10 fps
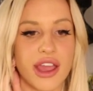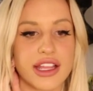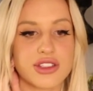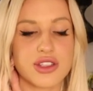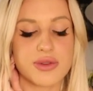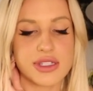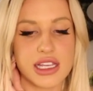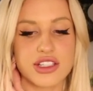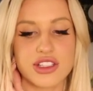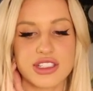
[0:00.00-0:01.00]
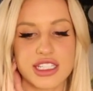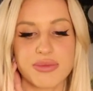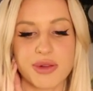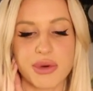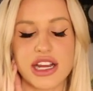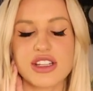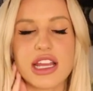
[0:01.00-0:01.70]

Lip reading: into such a deep depression.